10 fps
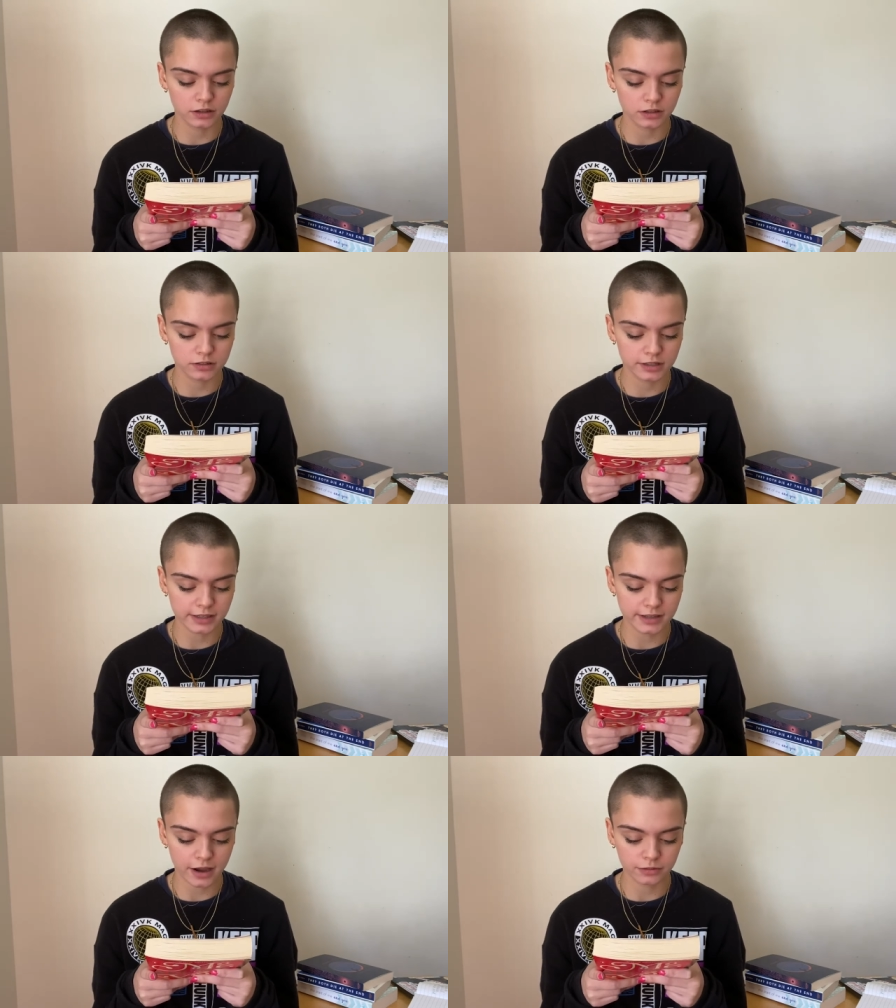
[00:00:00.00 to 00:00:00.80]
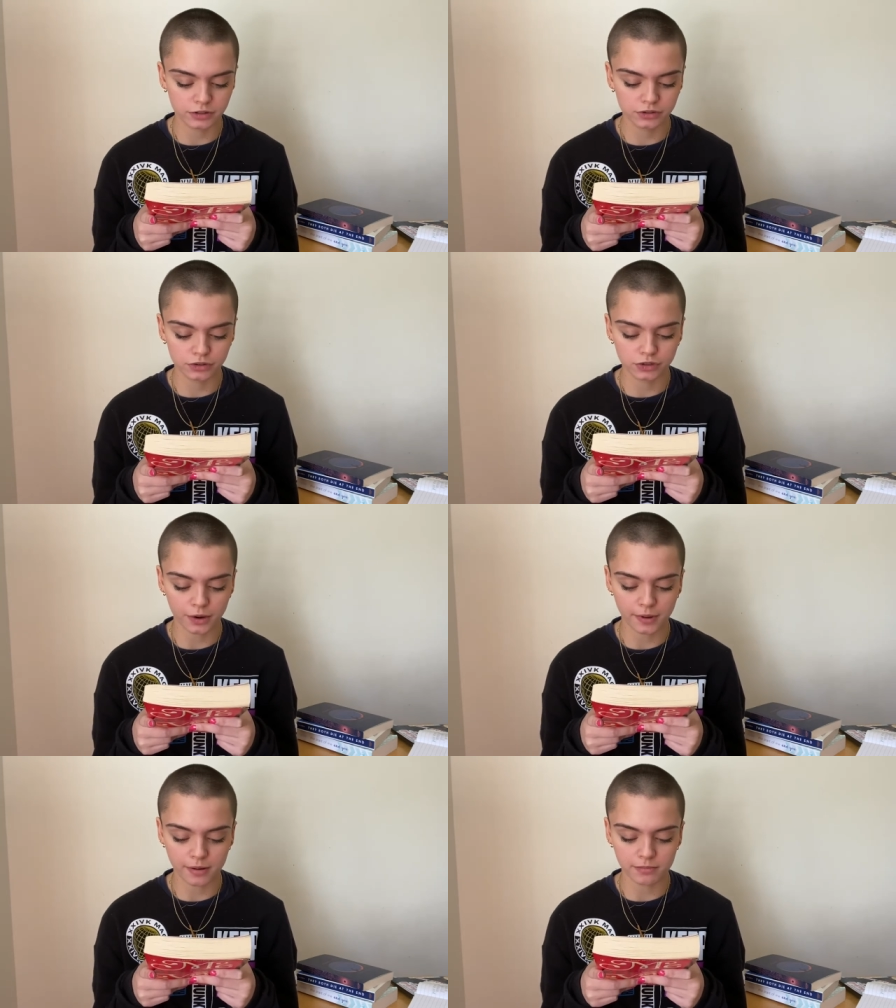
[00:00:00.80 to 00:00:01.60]
sets out to show
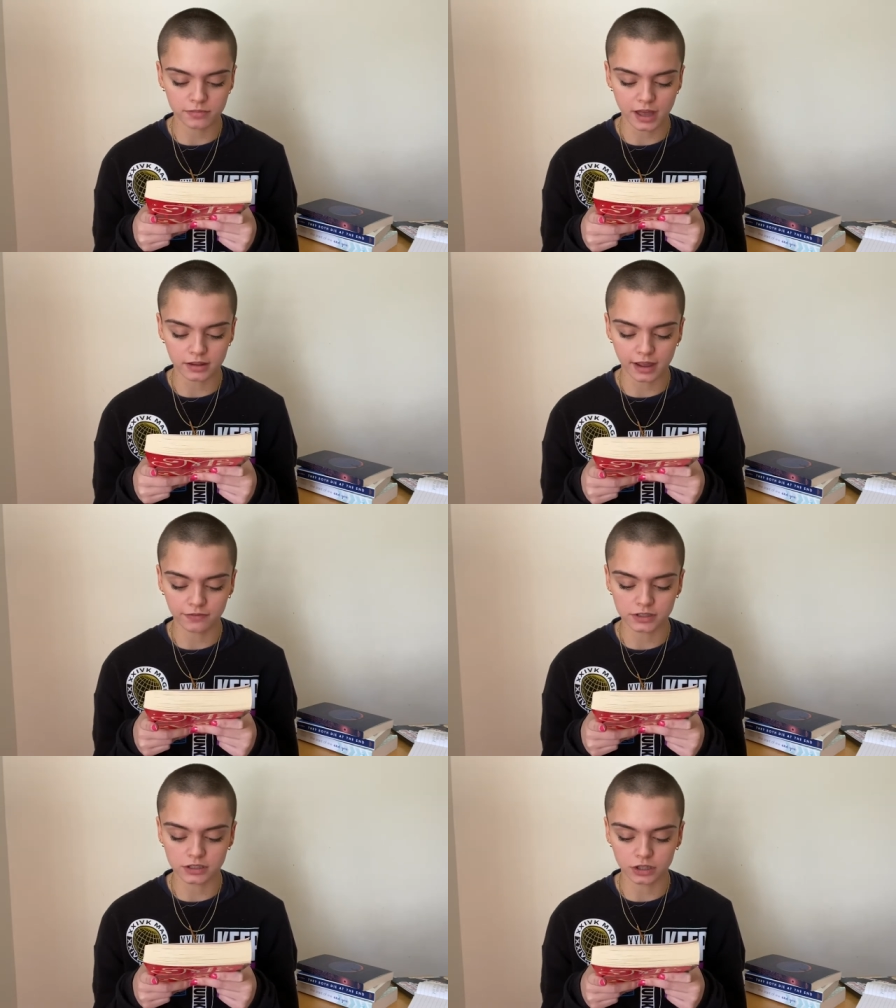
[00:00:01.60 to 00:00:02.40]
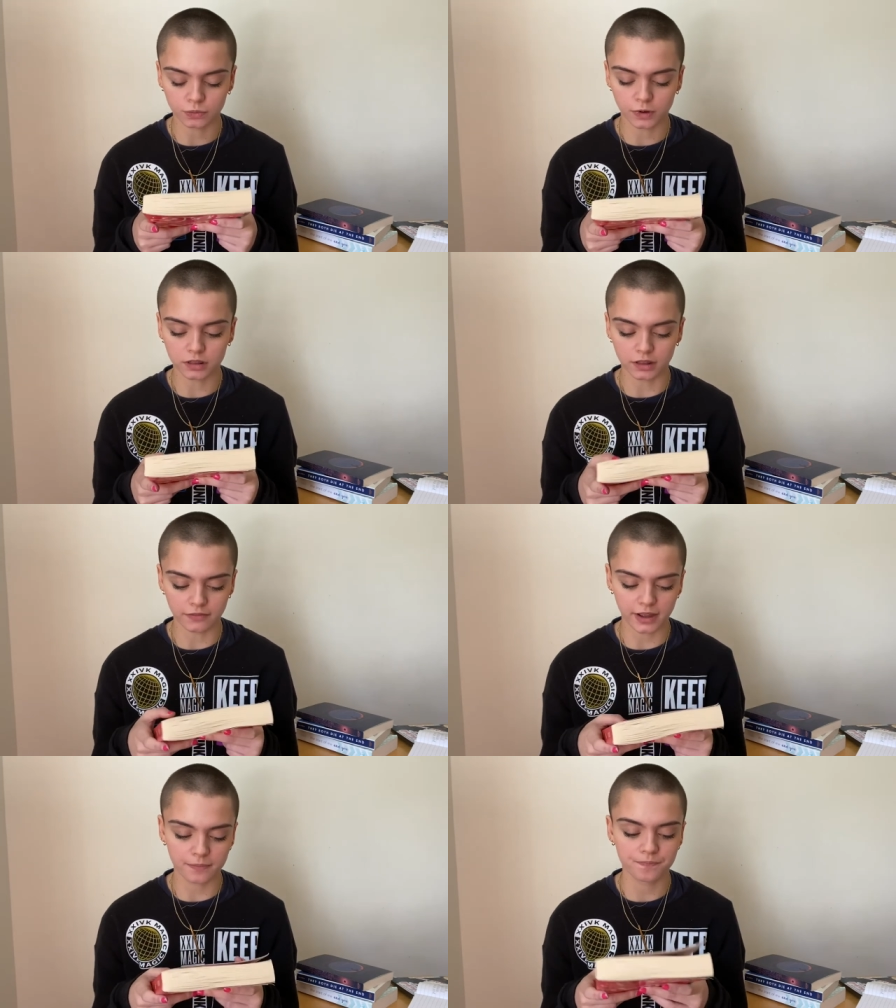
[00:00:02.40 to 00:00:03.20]
him that life is still worth
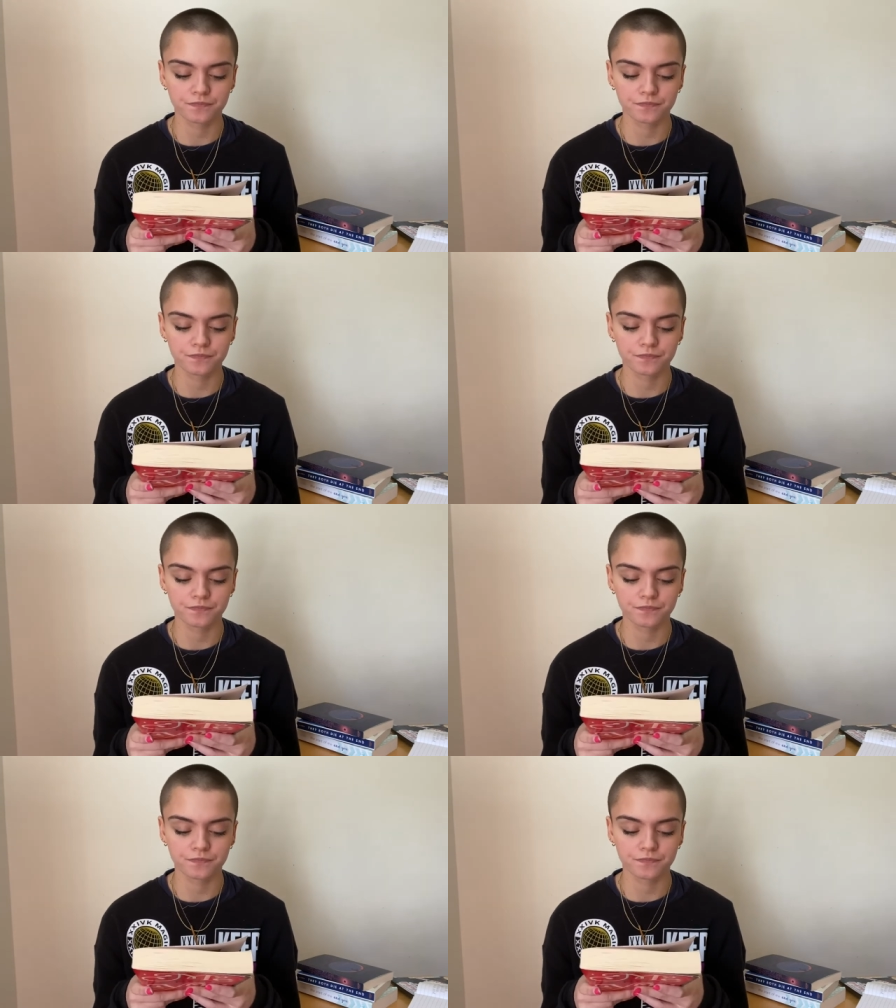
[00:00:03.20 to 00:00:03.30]
living.